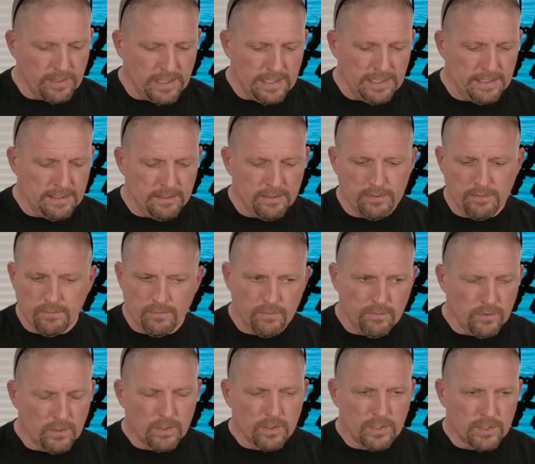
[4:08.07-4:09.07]
And
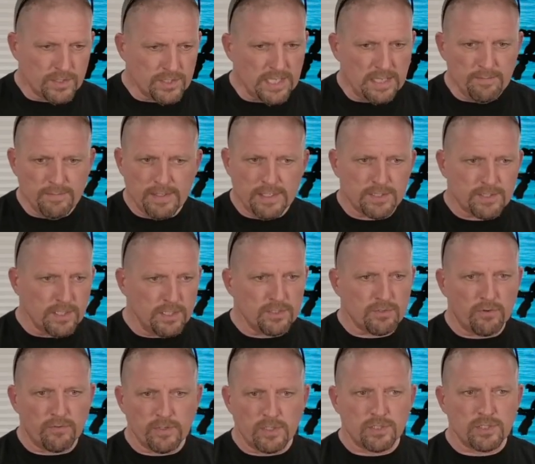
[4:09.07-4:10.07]
the same distance
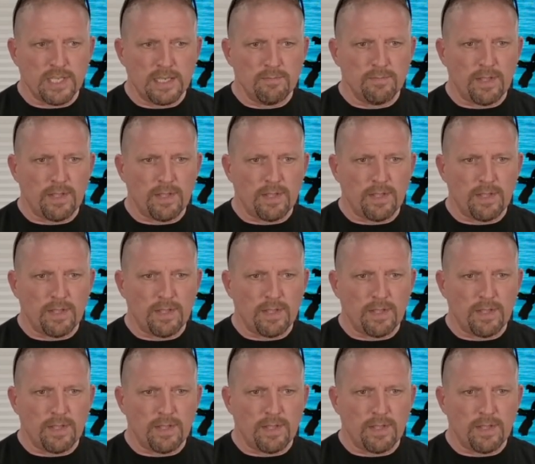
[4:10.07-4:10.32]
over the same